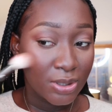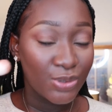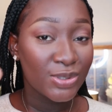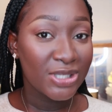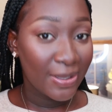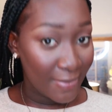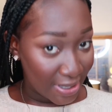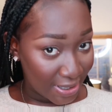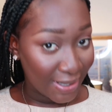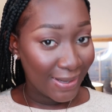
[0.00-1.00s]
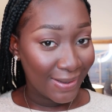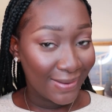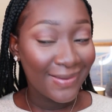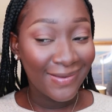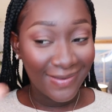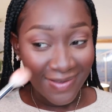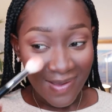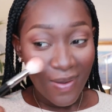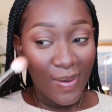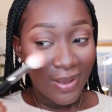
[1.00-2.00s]
You see me?
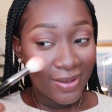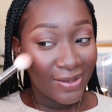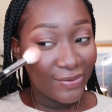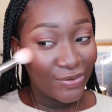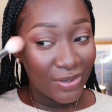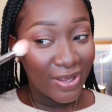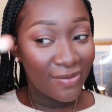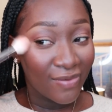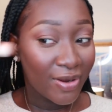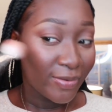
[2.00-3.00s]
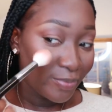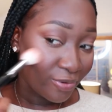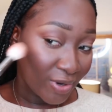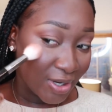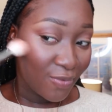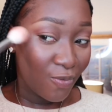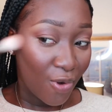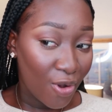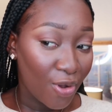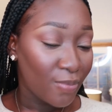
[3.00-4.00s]
It gives you like a very pretty,
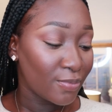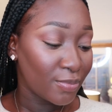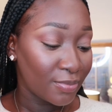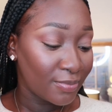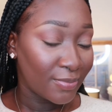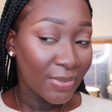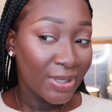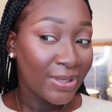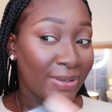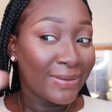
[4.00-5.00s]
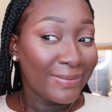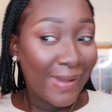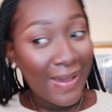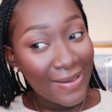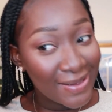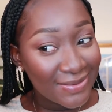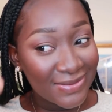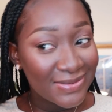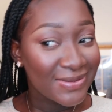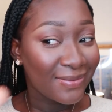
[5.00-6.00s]
warm,
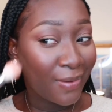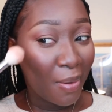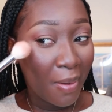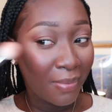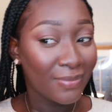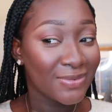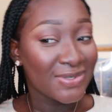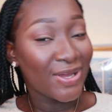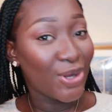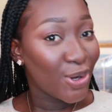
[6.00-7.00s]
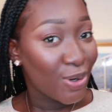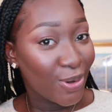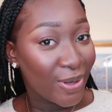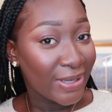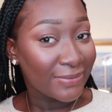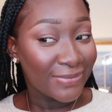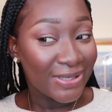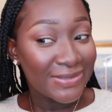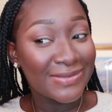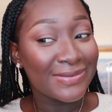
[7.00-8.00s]
nice, it's like you're glowing,
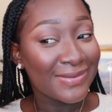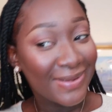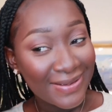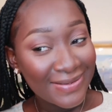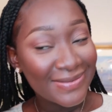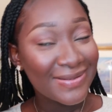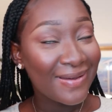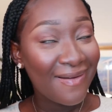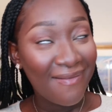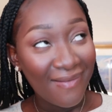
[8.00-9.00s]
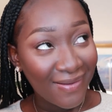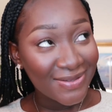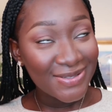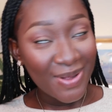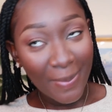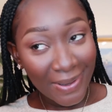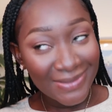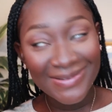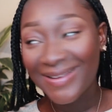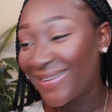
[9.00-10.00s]
but it's like, oh, stop
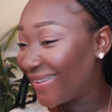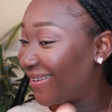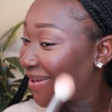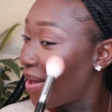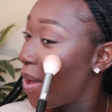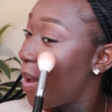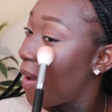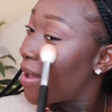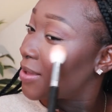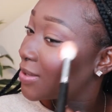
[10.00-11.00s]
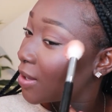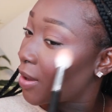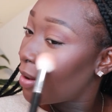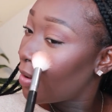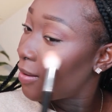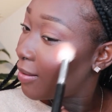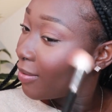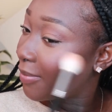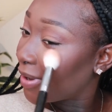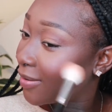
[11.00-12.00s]
it. It's like,
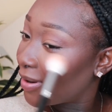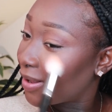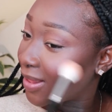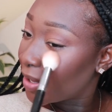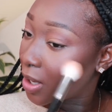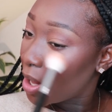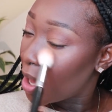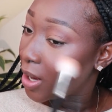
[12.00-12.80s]
oh my god, I like it.